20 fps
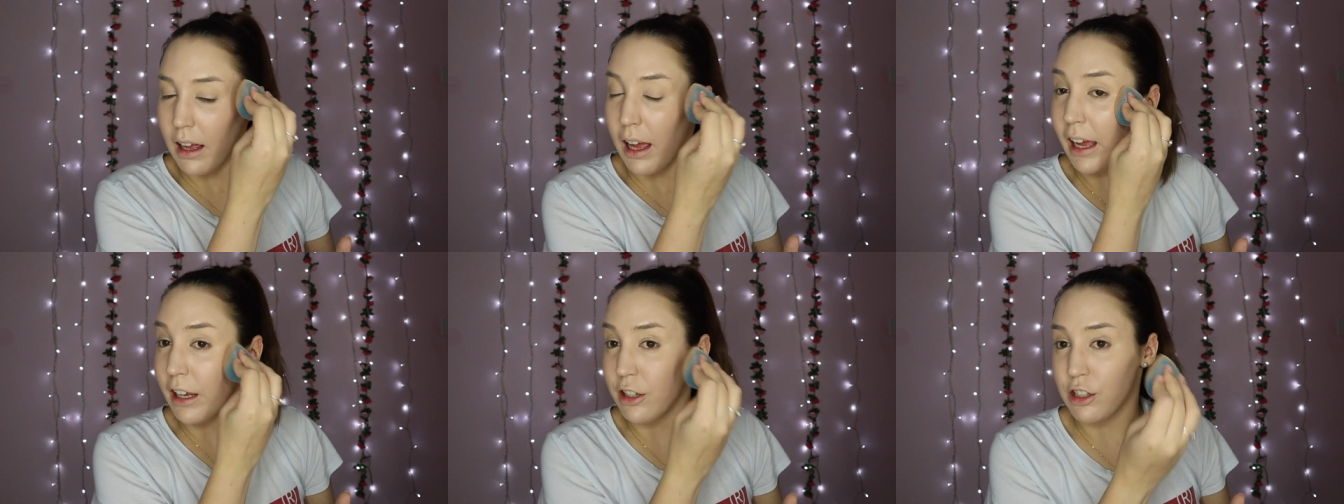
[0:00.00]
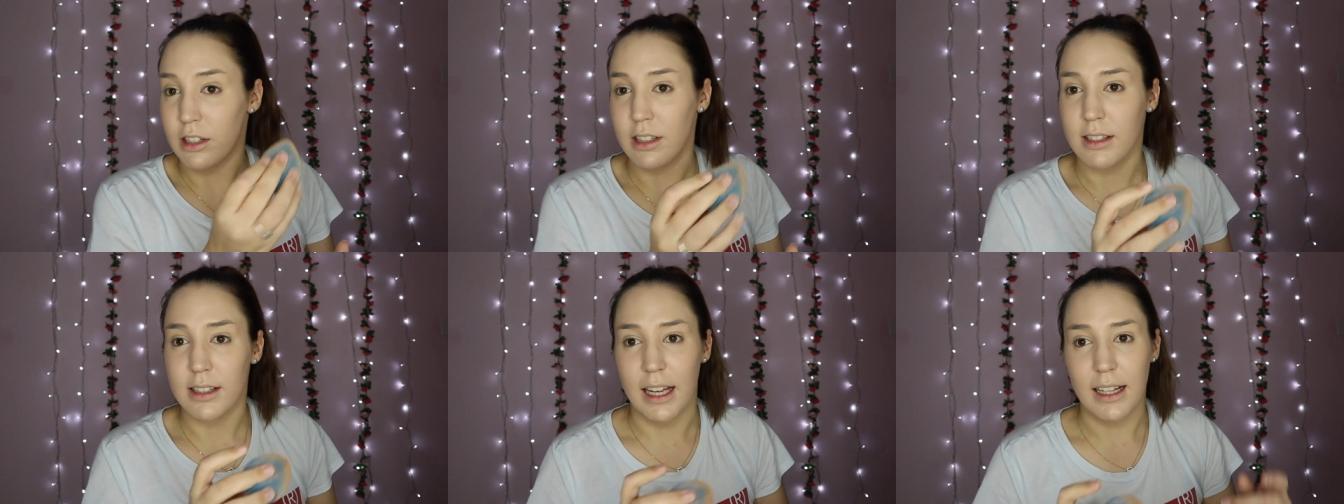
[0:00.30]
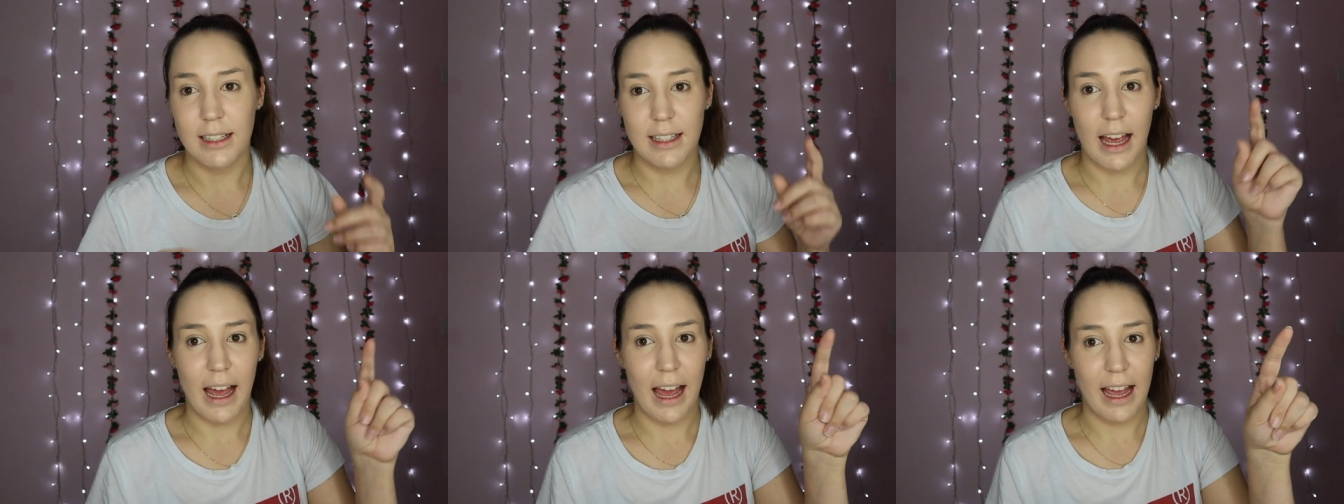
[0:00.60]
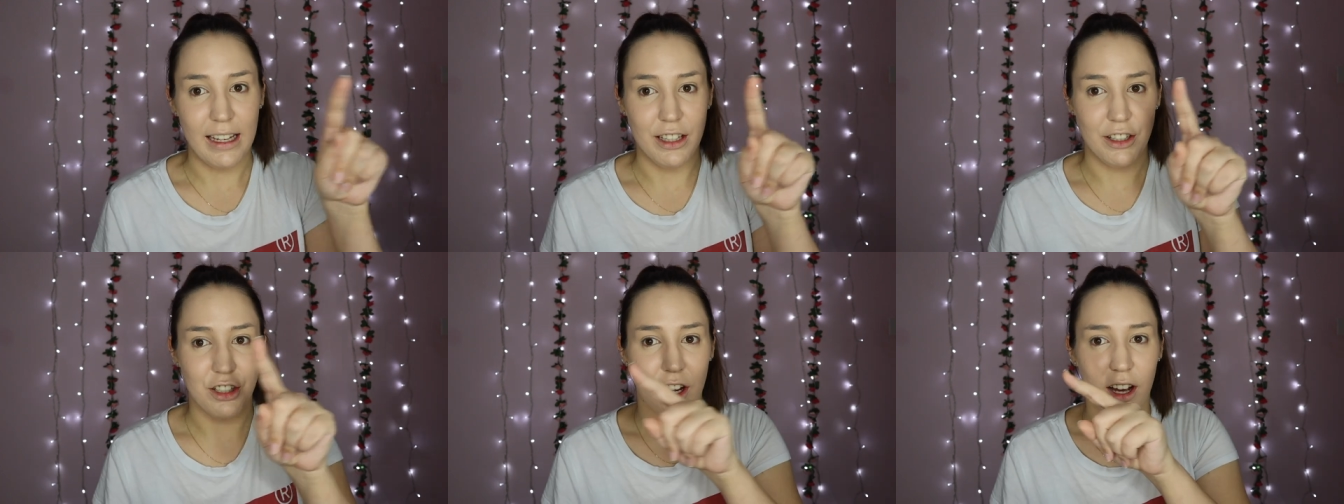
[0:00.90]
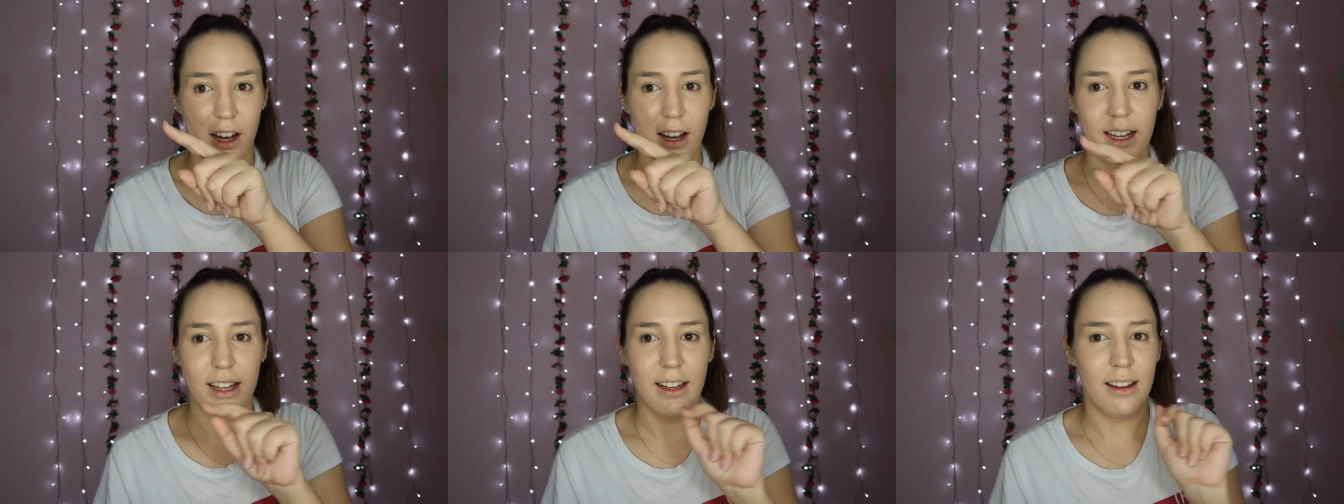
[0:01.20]
It just said
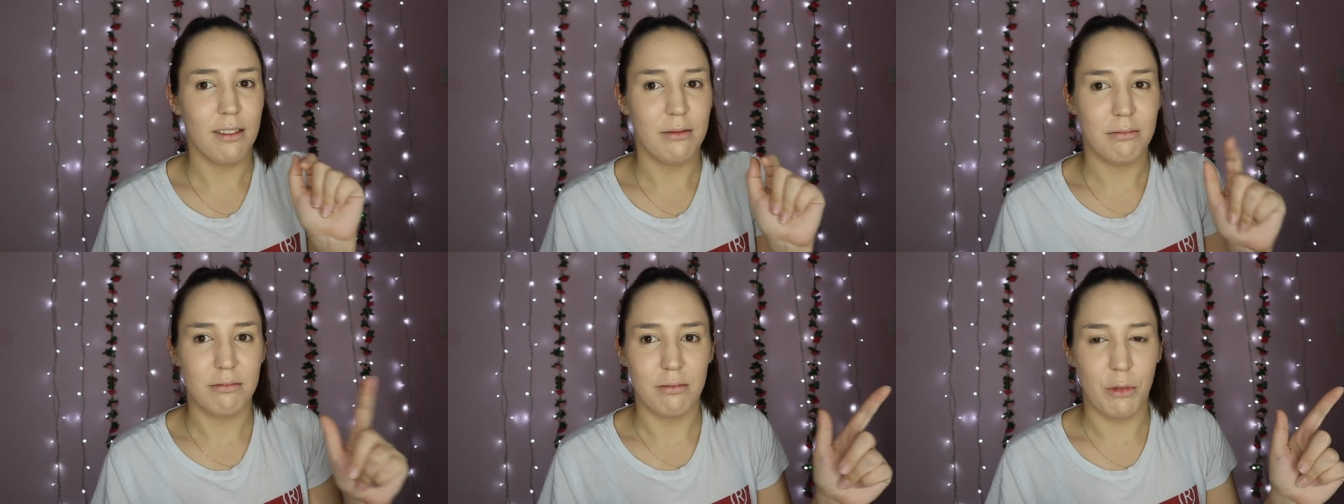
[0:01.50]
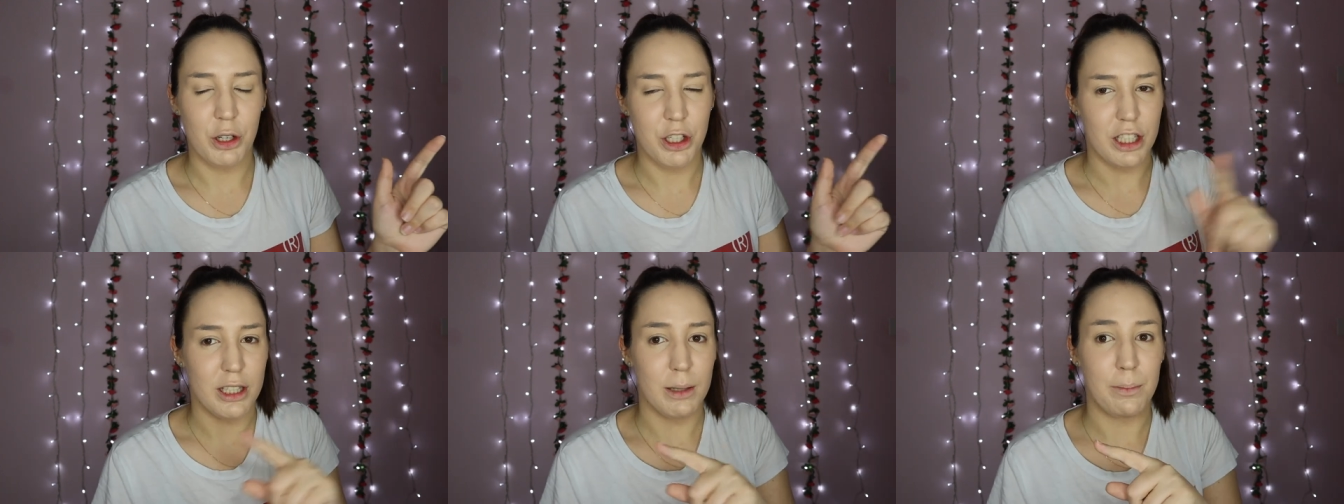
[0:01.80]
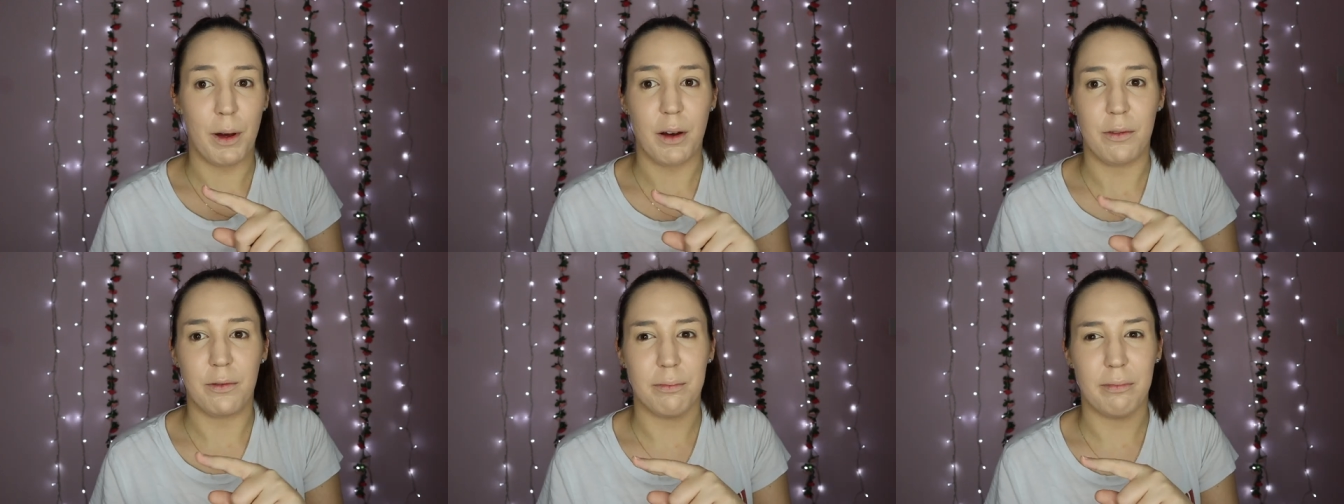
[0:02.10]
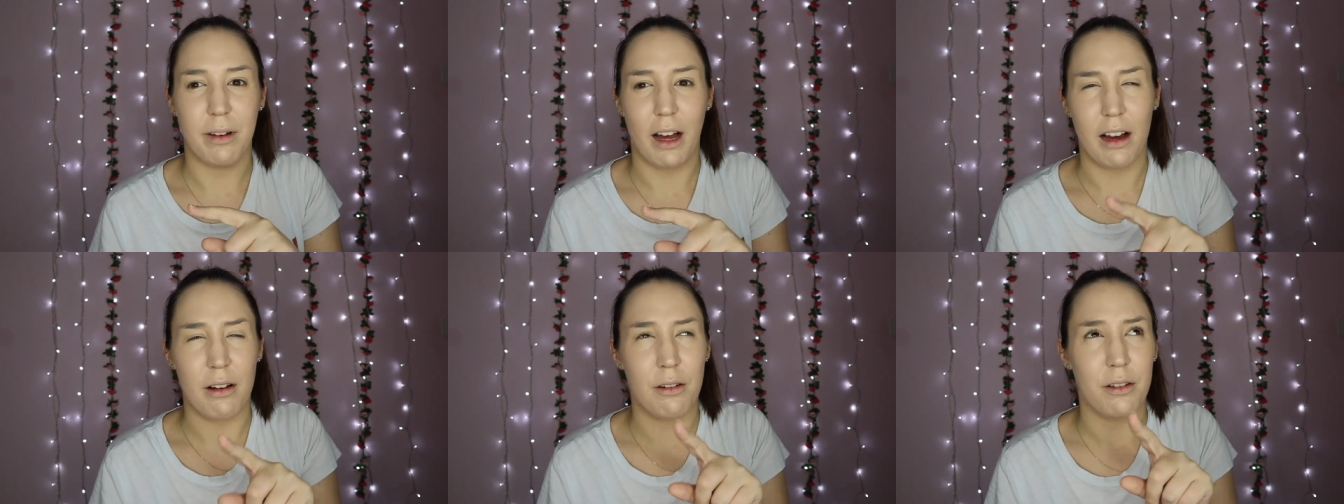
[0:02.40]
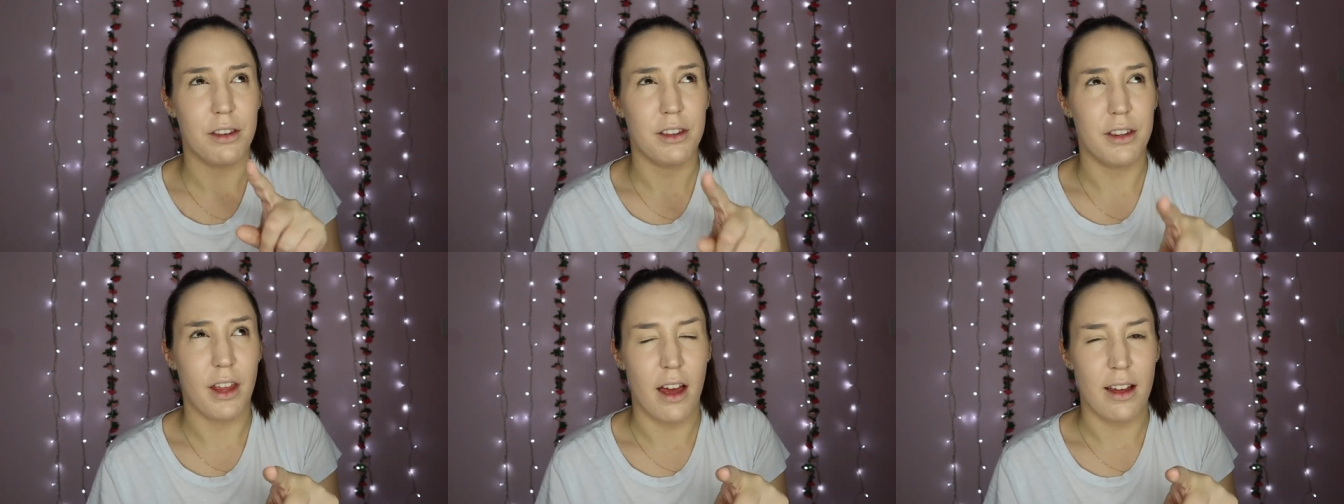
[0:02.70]
HI, which is above about
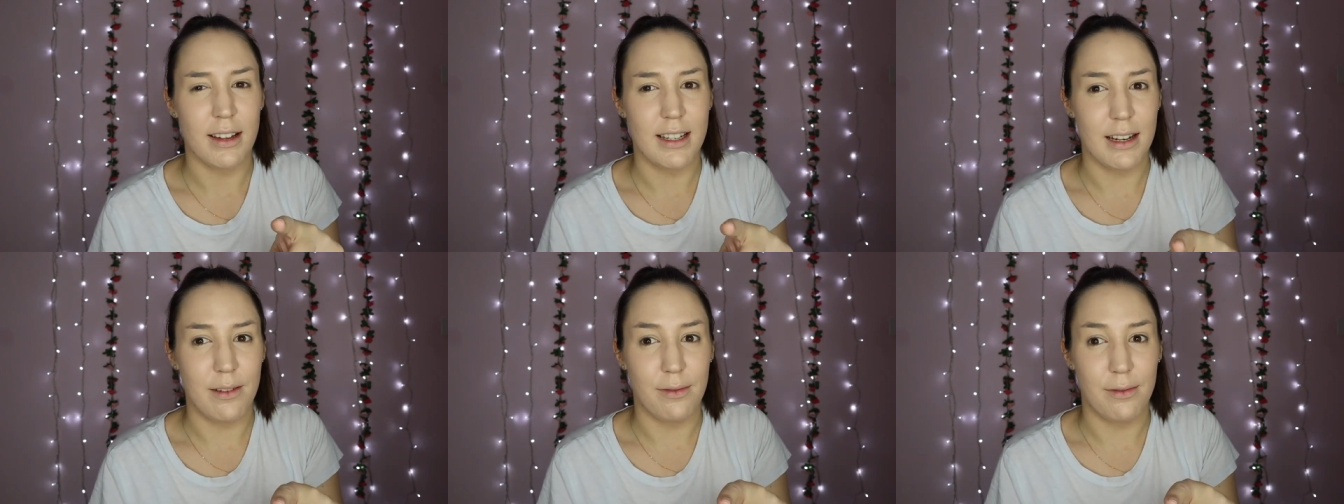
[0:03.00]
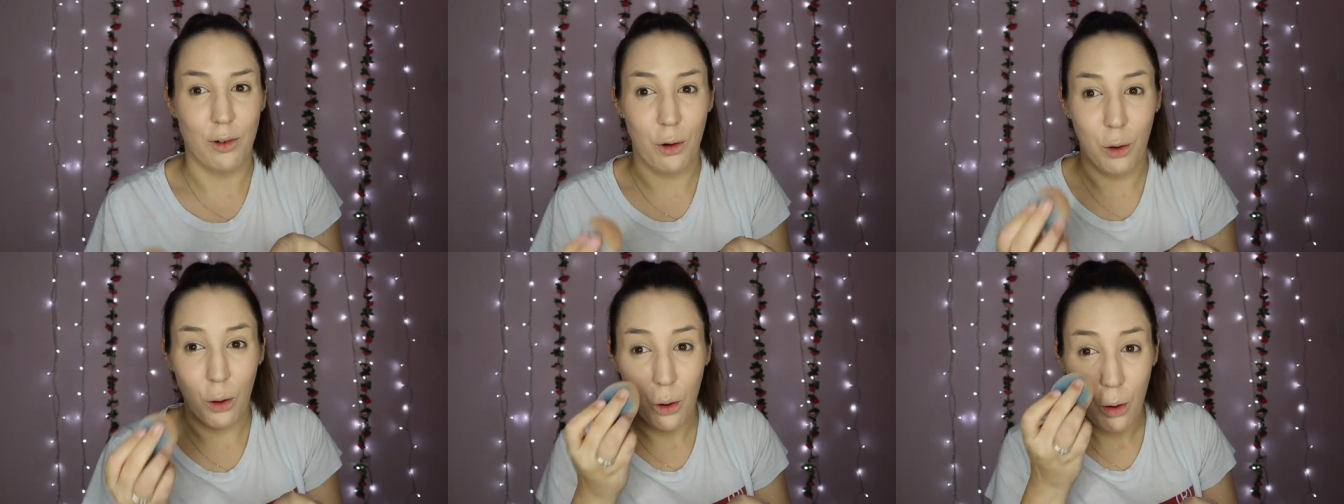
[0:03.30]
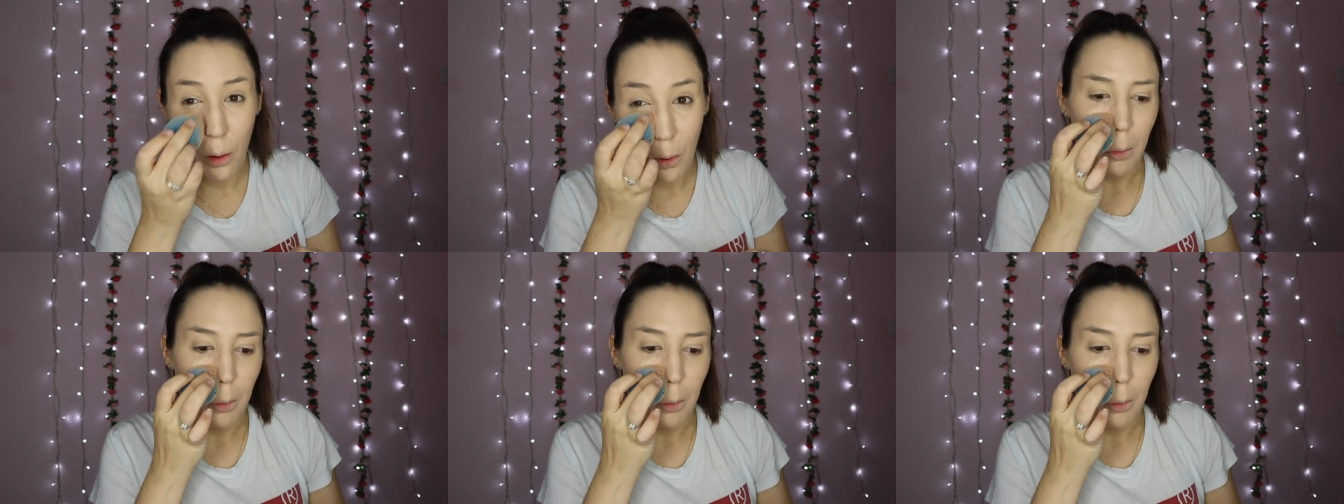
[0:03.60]
34,